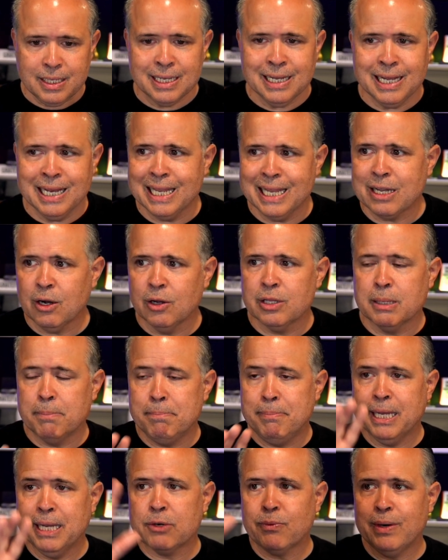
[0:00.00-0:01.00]
Click on the
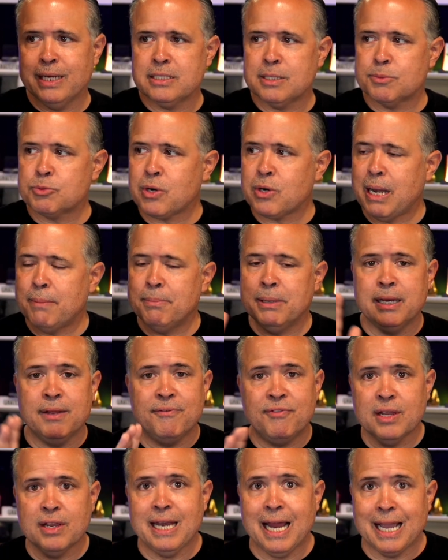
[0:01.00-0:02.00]
big red subscribe button.
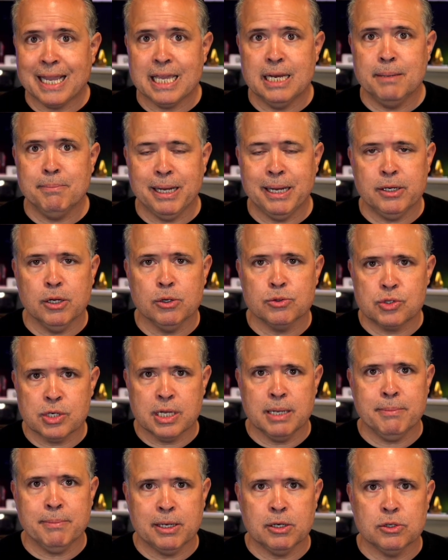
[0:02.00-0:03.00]
If you're not getting my notes, you
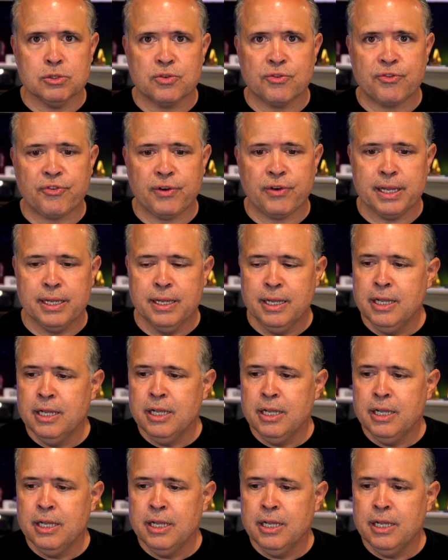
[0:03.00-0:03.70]
get my notes for free.